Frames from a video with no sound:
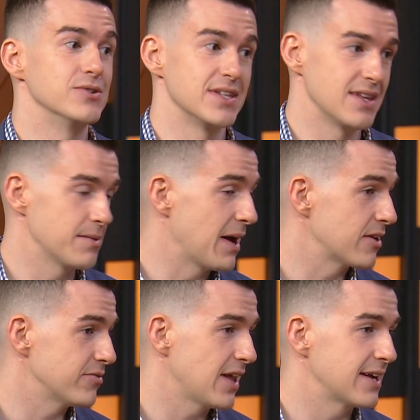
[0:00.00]
using the
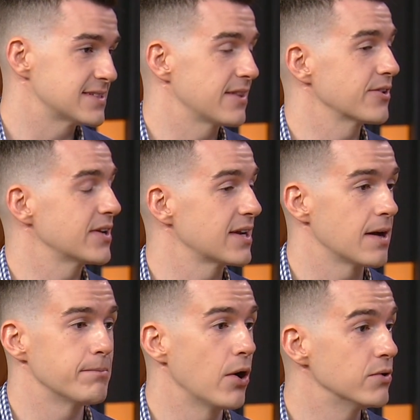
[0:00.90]
amount of likes that they're
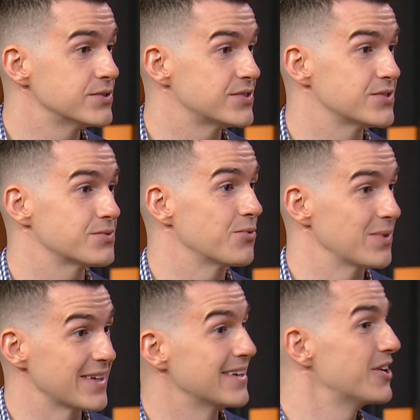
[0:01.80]
getting on posts to
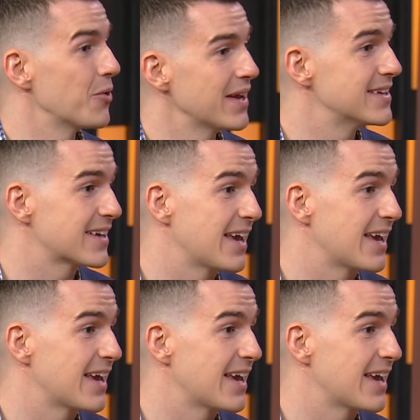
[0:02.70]
really, you know,